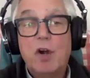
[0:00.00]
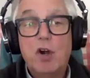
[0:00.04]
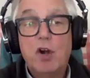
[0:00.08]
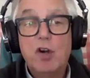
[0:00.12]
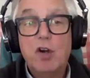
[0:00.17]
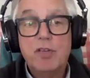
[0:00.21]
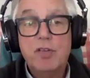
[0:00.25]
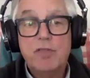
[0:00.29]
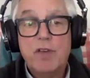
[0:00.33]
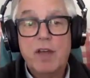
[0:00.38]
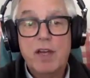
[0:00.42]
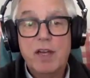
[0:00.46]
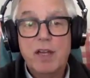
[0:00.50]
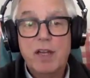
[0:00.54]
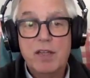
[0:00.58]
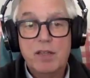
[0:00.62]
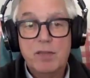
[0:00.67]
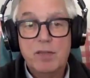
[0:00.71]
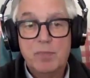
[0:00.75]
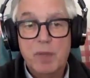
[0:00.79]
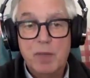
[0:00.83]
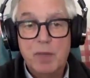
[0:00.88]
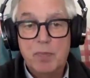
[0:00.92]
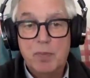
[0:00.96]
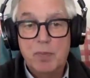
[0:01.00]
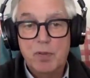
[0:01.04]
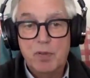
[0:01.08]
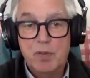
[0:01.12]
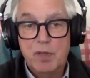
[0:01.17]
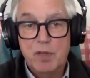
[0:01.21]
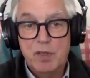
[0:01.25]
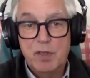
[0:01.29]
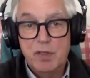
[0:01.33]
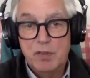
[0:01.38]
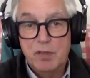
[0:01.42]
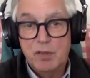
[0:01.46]
heard of any of the people
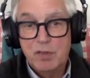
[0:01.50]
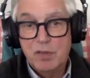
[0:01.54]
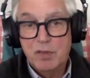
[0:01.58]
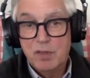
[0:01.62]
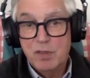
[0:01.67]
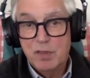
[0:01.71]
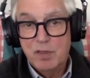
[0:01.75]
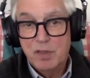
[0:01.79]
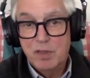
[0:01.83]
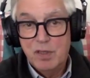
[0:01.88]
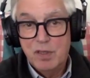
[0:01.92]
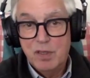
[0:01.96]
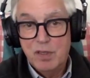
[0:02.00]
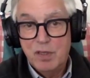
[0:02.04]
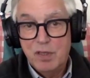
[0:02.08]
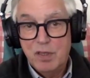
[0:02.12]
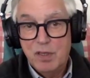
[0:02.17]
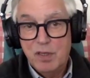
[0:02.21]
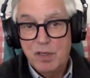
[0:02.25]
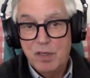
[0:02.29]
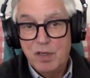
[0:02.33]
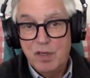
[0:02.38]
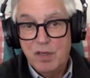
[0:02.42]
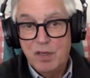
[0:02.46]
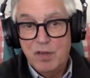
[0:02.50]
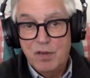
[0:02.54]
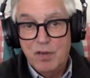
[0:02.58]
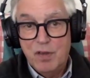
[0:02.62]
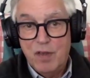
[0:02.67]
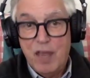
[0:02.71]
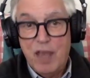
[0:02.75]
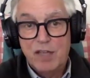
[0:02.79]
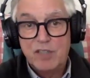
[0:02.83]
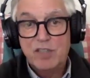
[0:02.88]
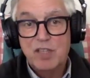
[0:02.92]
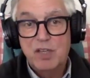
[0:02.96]
that
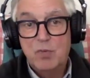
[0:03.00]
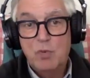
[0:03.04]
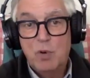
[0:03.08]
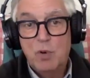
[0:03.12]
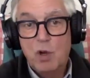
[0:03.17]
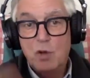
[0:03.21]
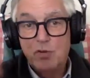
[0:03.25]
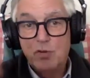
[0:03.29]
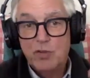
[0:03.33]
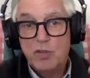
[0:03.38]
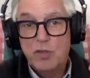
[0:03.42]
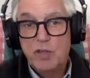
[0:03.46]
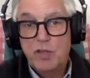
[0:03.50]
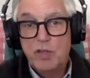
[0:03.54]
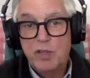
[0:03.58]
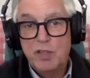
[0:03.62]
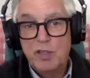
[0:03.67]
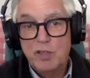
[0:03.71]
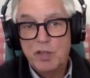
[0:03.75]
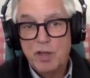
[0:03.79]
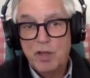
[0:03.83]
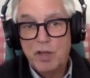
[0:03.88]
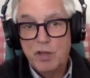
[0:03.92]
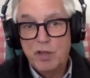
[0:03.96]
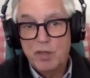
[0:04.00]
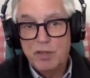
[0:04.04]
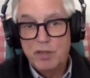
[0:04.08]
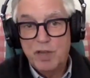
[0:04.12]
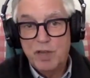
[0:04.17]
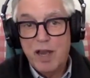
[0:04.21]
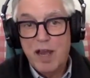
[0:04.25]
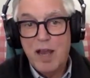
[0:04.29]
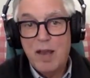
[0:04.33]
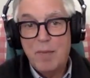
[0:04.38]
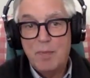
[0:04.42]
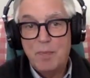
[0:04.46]
actually rose to the
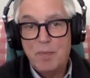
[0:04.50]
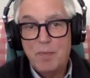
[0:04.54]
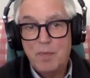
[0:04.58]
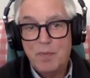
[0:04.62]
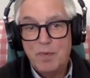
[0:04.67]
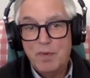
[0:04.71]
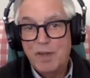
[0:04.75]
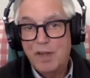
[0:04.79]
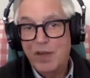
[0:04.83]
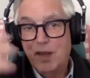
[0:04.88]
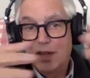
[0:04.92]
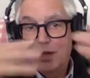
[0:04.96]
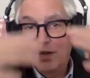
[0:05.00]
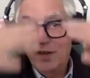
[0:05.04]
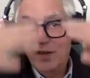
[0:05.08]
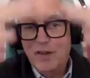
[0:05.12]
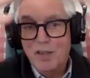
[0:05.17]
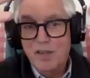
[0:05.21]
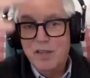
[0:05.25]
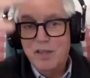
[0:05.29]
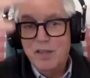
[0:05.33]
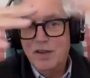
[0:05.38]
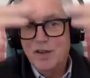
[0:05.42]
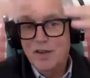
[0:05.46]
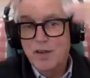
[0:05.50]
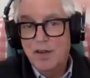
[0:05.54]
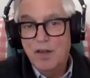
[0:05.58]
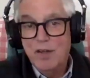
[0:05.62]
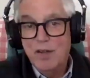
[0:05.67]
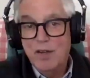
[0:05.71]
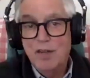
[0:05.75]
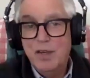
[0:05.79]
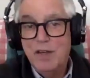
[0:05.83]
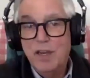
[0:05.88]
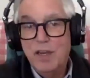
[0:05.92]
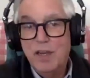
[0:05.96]
top. He did. He
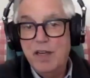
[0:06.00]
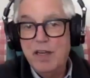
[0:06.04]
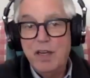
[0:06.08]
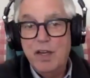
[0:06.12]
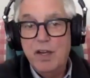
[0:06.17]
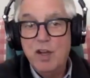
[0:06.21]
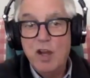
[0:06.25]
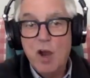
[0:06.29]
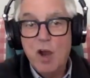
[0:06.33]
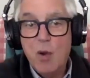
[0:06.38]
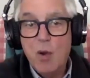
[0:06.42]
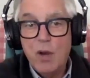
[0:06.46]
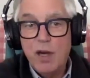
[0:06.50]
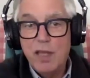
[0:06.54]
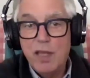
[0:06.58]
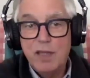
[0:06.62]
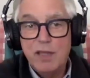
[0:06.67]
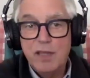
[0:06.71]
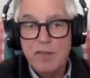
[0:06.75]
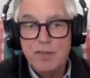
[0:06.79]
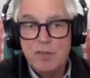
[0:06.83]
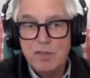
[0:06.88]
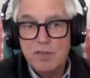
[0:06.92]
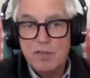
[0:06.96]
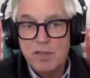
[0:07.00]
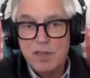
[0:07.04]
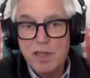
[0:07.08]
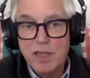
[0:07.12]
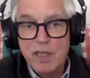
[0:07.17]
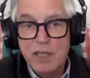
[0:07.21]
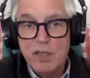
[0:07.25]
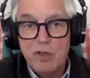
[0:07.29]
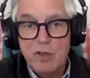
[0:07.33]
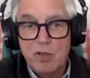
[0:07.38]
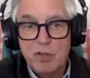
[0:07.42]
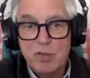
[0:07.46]
did. He didn't know any of these
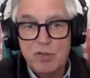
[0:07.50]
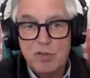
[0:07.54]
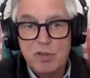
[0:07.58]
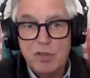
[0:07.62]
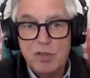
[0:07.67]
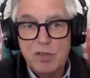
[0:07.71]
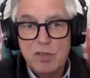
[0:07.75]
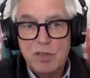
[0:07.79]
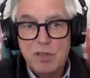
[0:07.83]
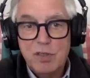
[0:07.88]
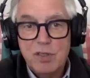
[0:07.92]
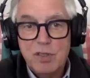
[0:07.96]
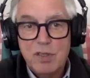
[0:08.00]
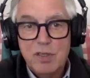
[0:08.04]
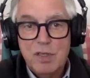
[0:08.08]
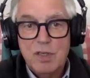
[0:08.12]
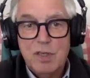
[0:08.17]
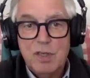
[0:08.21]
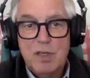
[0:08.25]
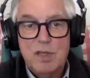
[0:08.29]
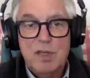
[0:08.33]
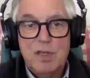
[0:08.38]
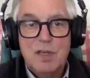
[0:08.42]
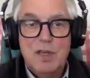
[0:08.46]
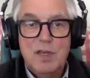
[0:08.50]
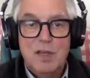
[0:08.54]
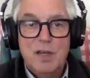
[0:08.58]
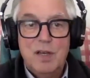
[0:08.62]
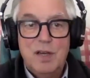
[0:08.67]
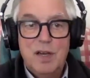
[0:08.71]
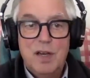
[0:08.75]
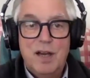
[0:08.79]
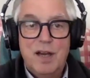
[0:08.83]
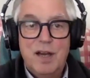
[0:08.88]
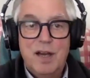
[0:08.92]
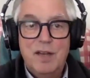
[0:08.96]
leaders
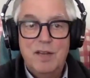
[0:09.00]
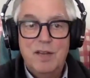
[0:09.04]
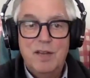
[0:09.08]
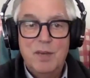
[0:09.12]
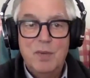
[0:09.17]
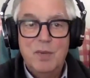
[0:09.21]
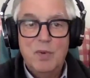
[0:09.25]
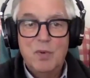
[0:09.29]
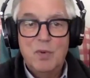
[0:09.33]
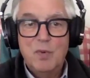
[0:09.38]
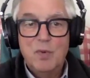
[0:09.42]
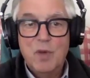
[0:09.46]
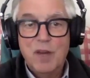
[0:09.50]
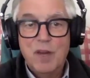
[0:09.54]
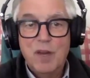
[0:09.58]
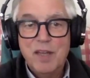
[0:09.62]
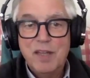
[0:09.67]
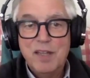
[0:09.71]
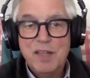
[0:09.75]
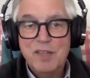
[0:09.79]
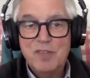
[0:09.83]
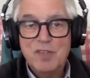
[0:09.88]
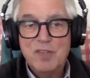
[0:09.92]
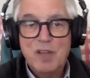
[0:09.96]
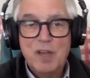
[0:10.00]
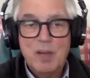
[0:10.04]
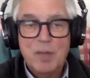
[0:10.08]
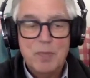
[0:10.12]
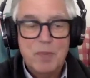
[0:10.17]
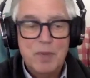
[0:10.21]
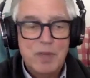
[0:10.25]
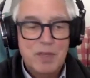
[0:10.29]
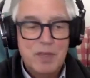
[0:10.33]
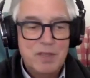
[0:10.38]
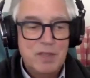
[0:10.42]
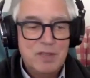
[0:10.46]
uh, that were running these
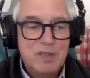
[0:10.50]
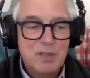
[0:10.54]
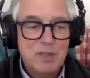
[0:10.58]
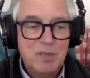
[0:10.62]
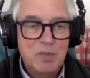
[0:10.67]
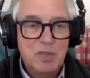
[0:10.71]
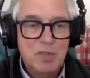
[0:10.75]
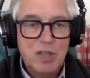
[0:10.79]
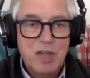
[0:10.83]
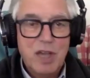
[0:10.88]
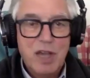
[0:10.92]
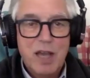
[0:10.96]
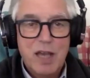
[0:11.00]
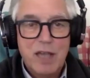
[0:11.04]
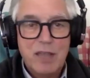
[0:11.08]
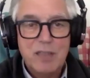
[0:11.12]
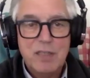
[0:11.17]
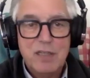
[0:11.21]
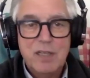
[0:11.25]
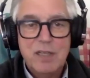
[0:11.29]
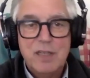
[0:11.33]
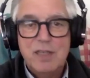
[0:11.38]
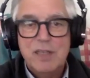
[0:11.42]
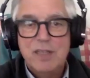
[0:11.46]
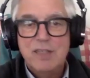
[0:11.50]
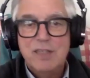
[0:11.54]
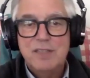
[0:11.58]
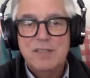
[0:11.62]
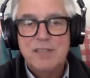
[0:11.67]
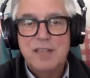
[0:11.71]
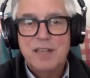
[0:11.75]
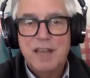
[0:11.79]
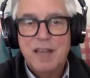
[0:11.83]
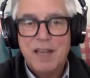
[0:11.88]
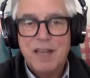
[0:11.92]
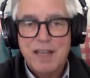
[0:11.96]
companies. He was shocked. He
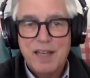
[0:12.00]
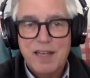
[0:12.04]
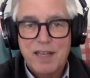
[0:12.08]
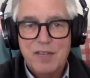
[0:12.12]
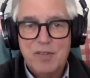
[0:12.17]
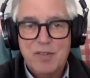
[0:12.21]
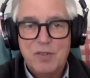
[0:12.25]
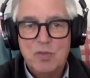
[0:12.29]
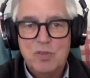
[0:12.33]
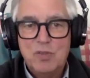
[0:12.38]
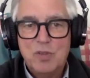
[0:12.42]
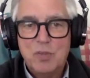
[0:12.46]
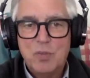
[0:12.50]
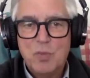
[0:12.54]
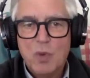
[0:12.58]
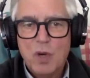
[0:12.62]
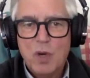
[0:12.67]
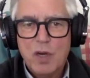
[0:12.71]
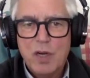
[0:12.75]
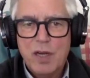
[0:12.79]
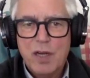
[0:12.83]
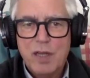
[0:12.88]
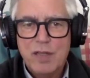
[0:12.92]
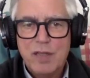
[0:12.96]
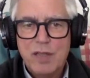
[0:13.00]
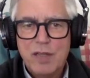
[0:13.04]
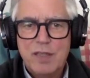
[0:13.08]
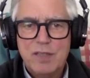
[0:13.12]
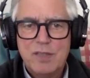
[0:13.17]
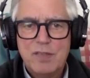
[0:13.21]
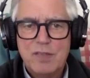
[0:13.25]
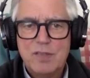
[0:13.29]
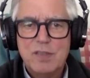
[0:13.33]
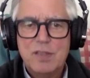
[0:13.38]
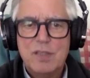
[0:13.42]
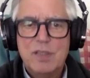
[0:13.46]
said, "I got to do some work on
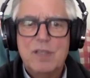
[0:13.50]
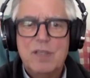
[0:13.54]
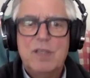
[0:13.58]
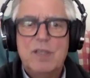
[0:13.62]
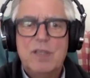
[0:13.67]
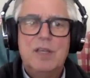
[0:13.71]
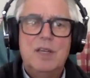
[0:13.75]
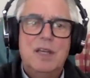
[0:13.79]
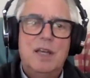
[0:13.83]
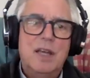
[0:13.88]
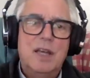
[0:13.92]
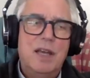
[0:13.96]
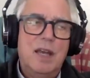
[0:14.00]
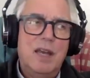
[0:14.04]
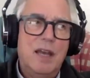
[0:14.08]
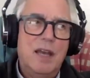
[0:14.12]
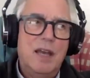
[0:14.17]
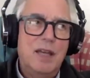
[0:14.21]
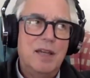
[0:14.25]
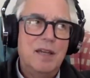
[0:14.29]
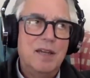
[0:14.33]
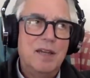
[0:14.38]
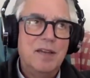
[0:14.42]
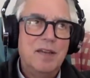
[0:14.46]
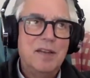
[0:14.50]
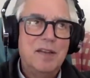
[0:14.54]
this," and.